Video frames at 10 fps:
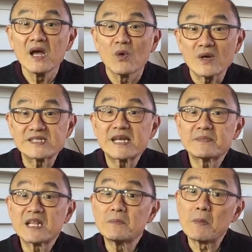What set
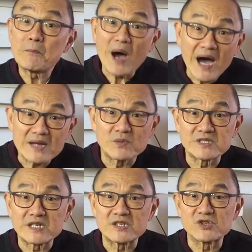them apart was
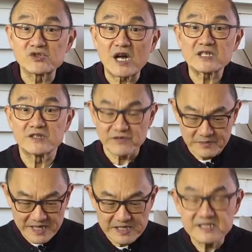the construction from
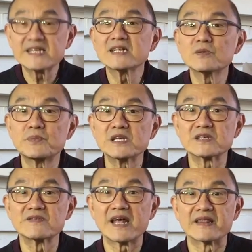a single piece
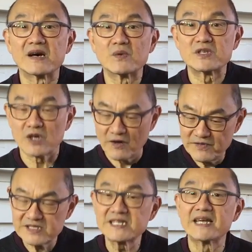of leather, which
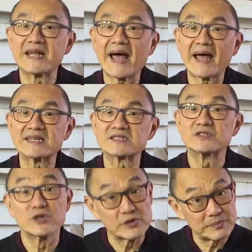obviously enhanced
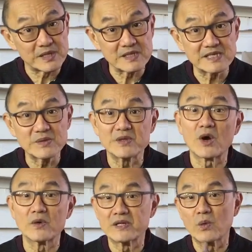durability with
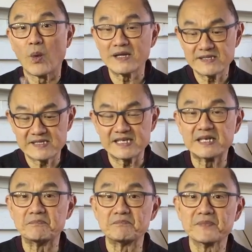only one
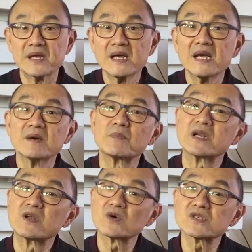seam, but
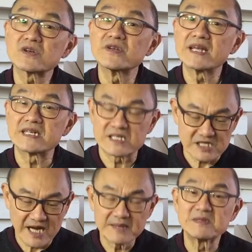it also created a
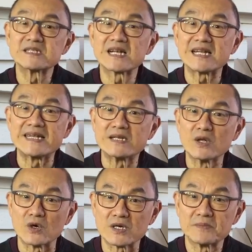timeless, clean
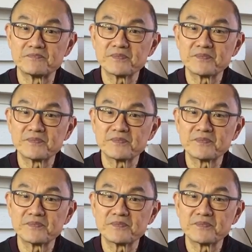look.